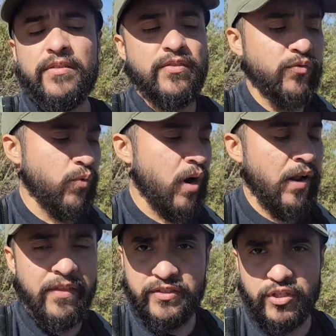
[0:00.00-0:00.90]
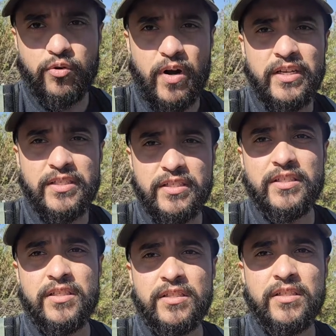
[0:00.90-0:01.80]
This is where there's a
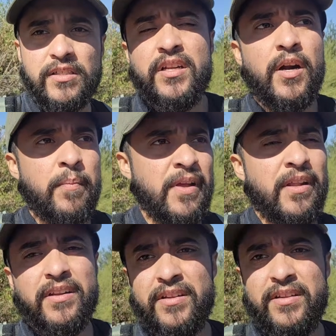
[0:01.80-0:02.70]
crisis in our men,